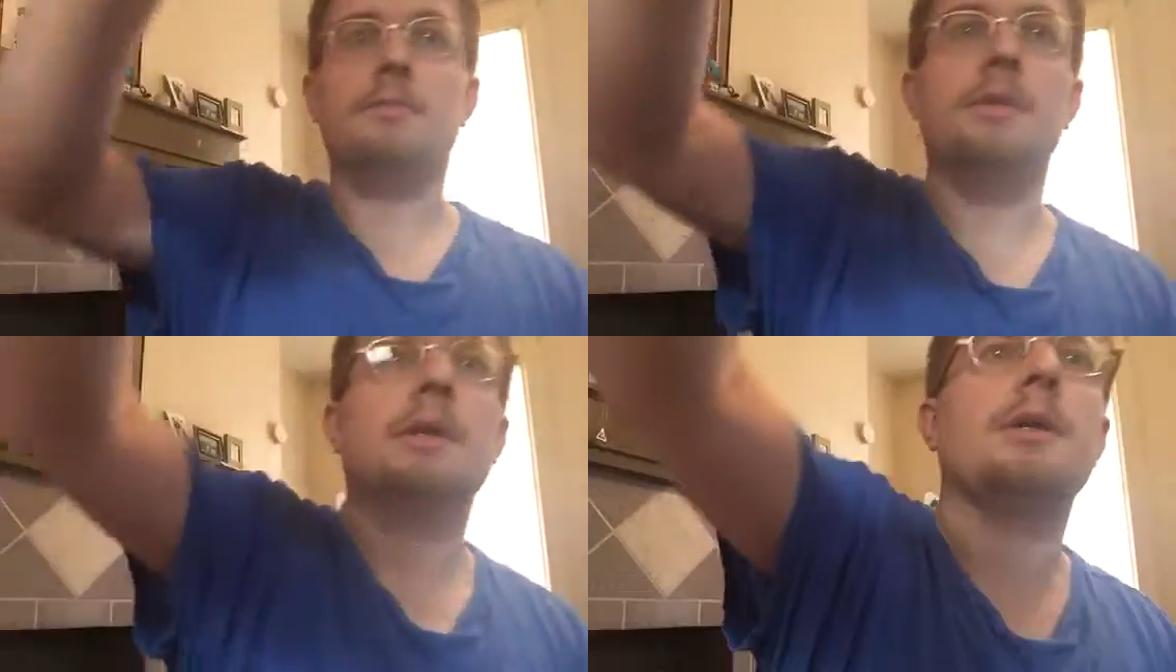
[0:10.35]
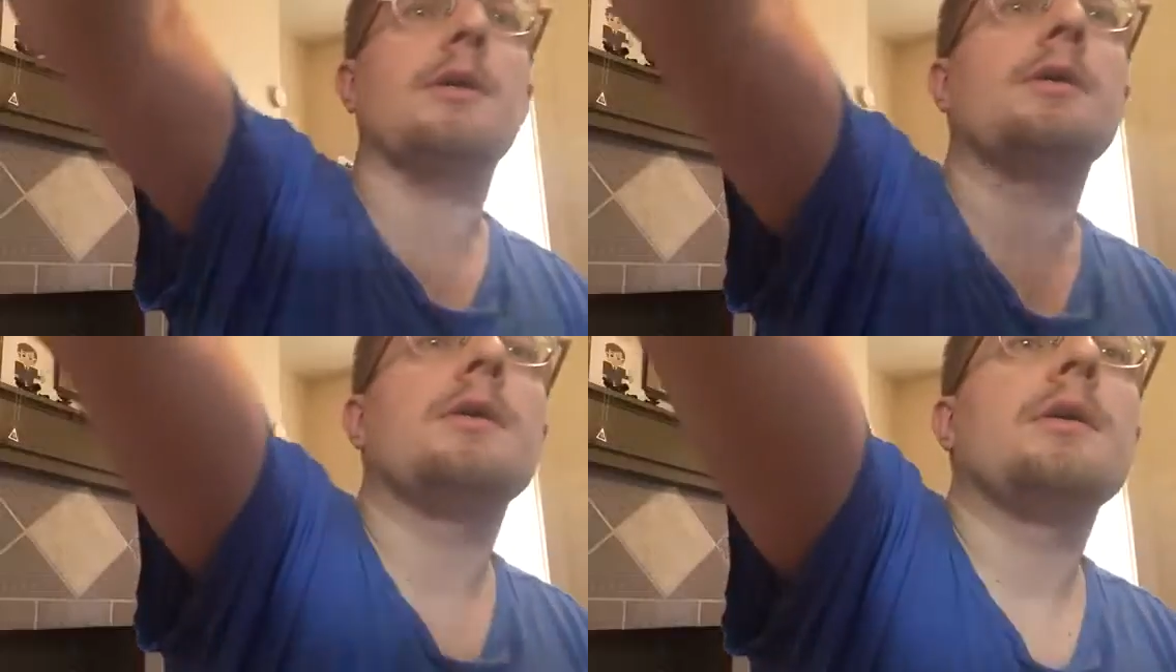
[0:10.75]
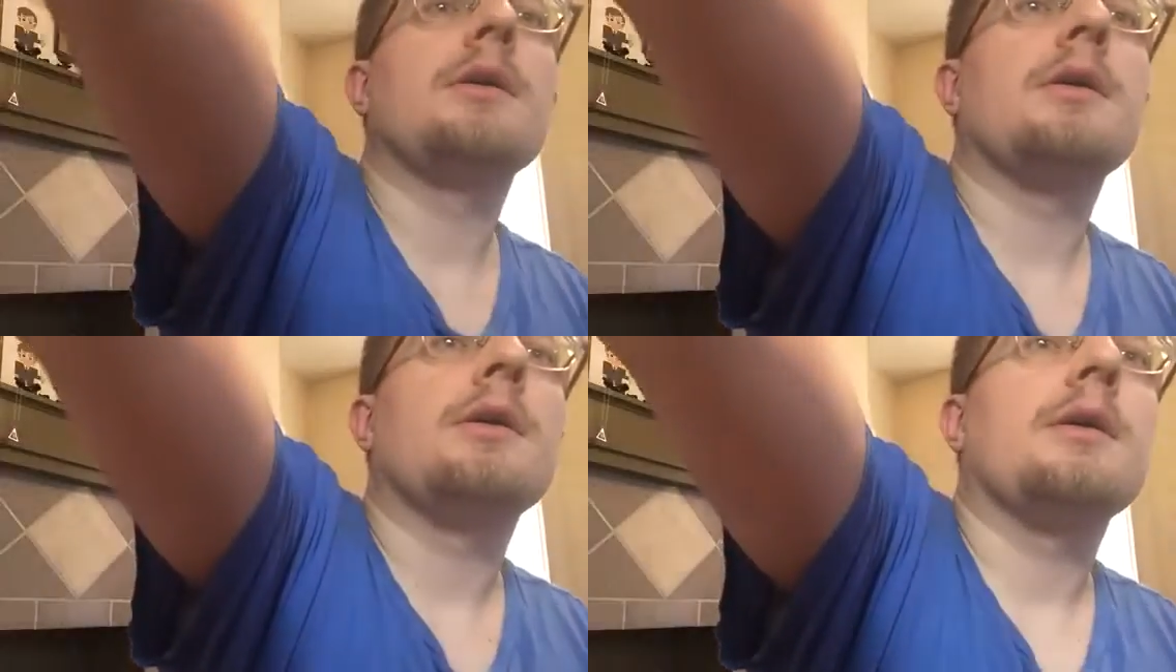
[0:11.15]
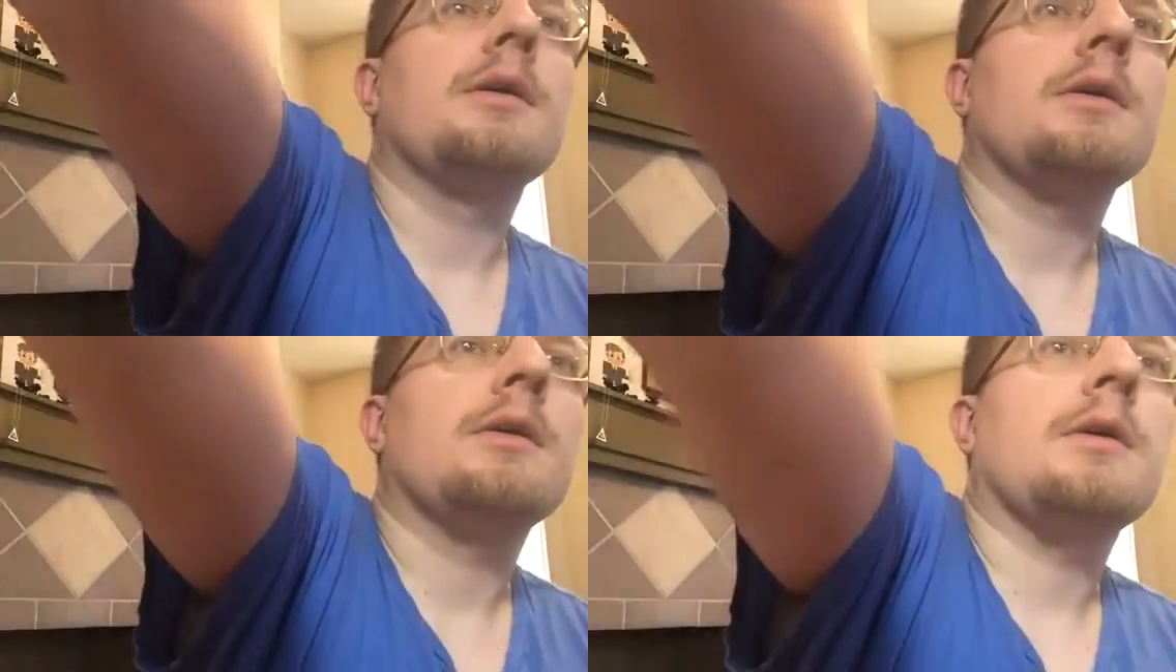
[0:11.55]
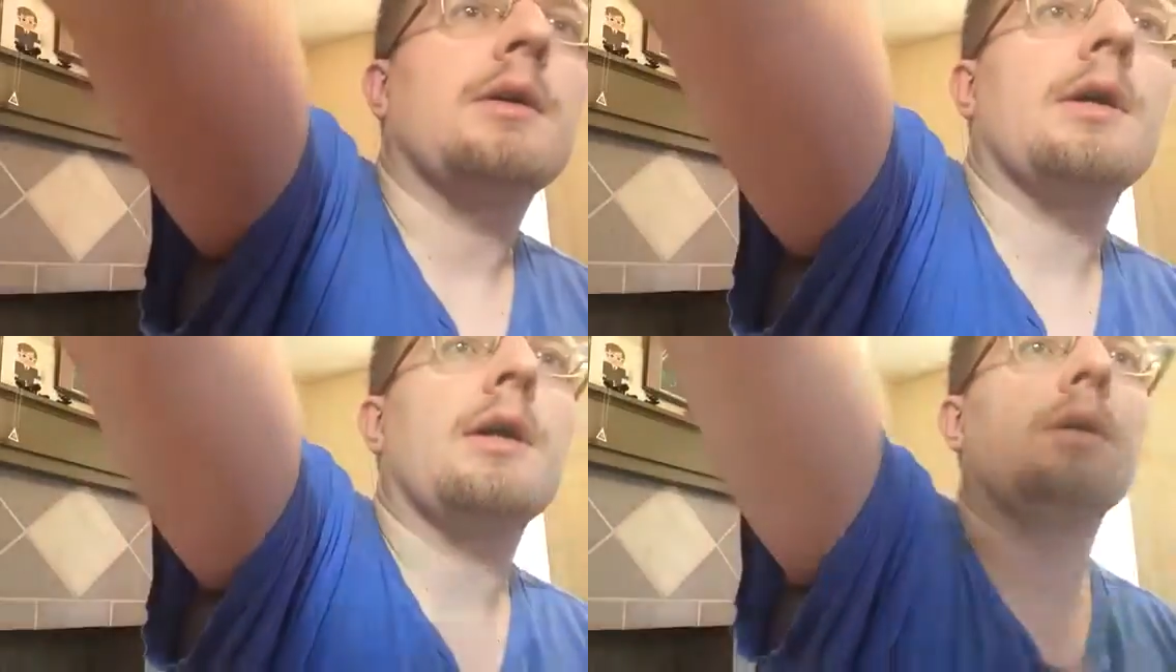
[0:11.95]
here,
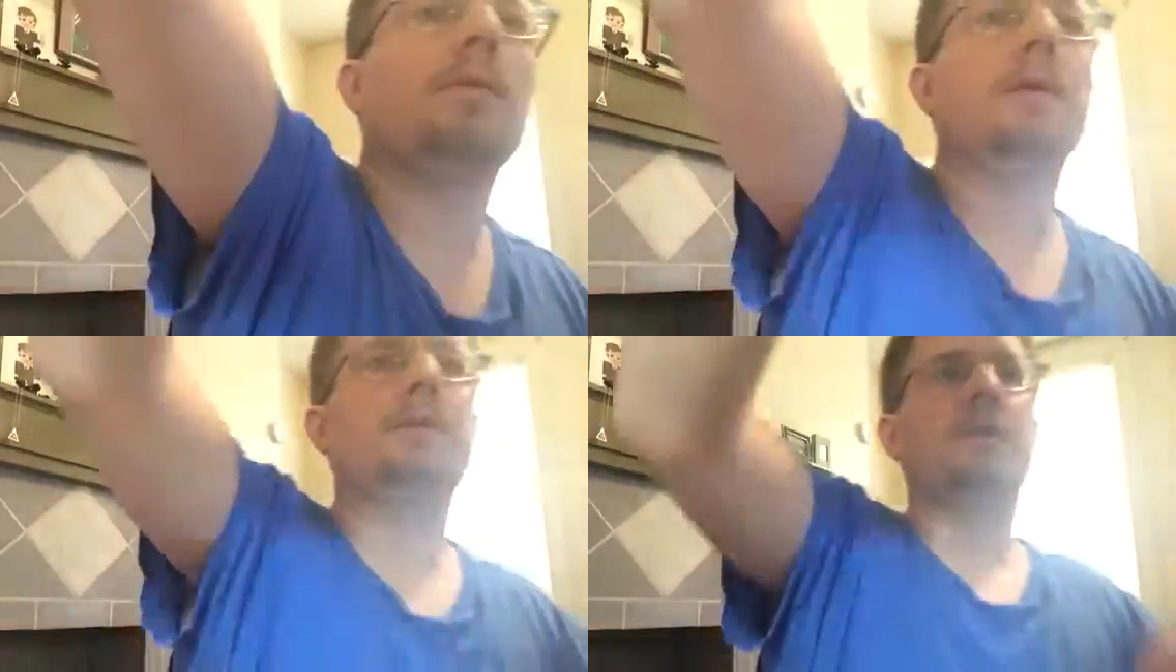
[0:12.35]
I want to